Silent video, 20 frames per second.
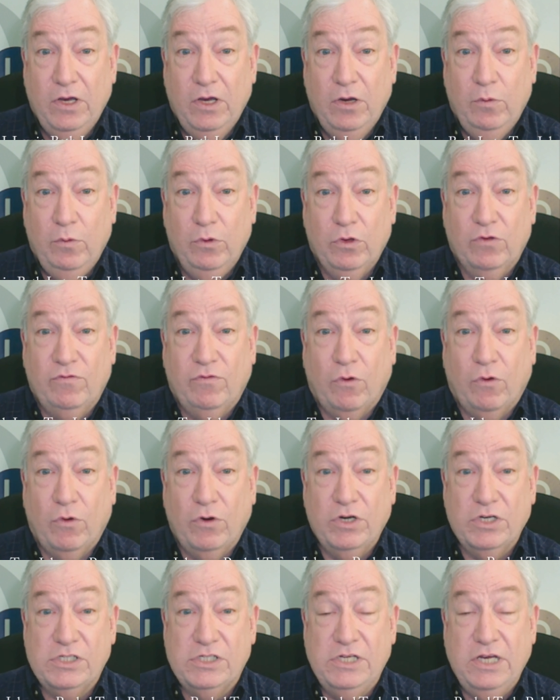We look forward
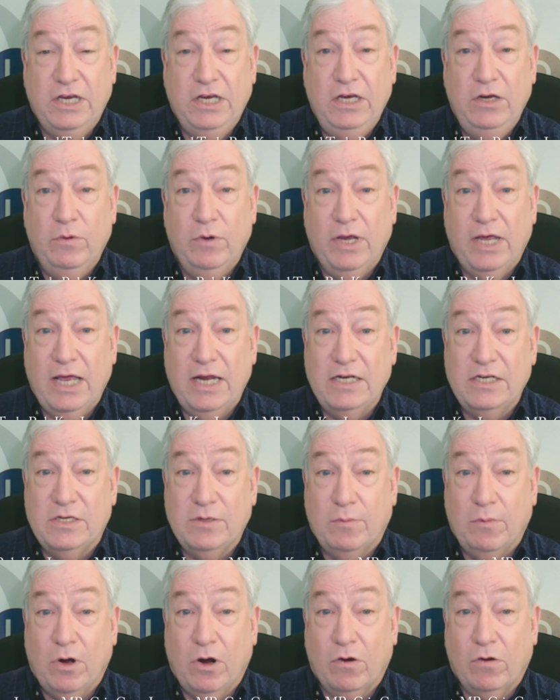to seeing you again
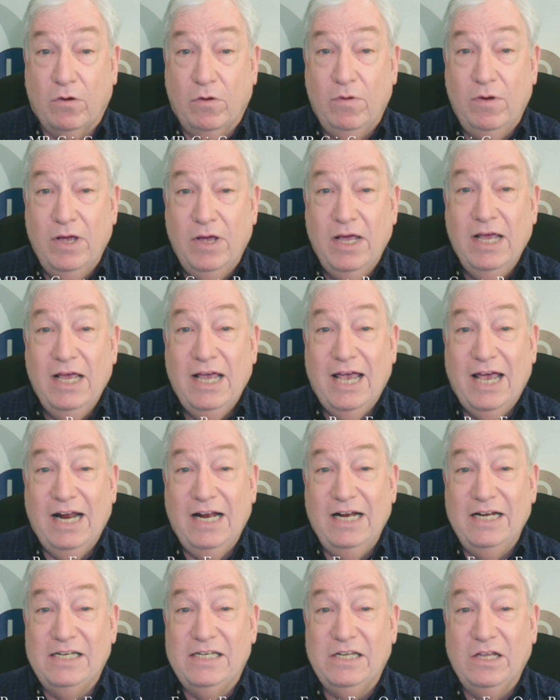tomorrow, and
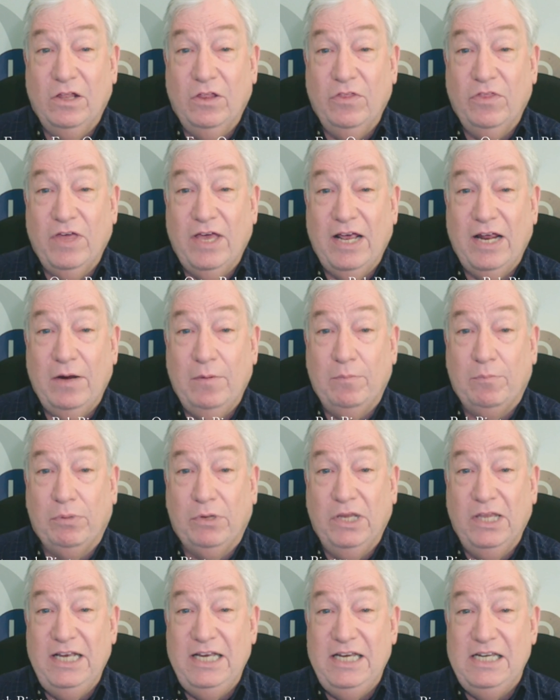until then,
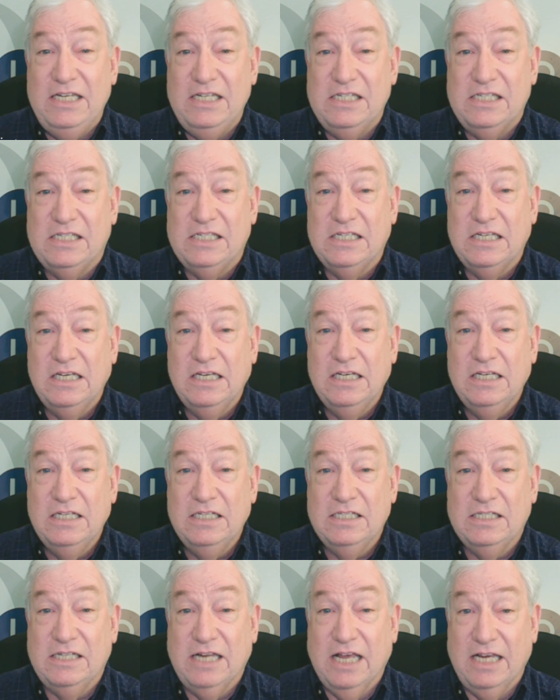please
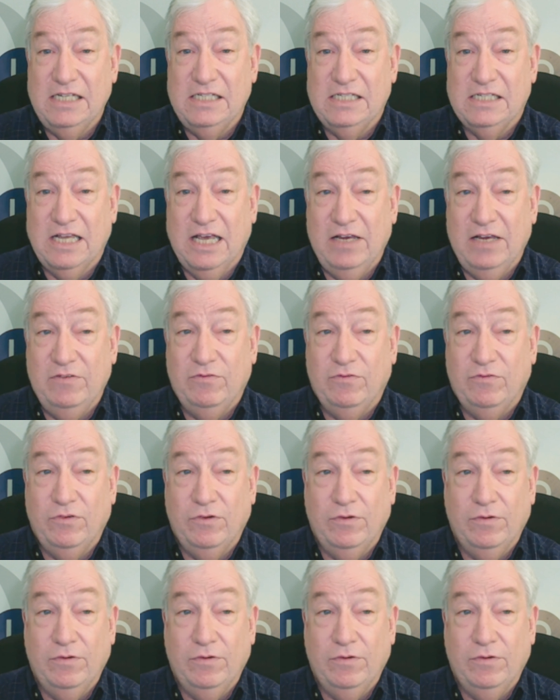stay safe.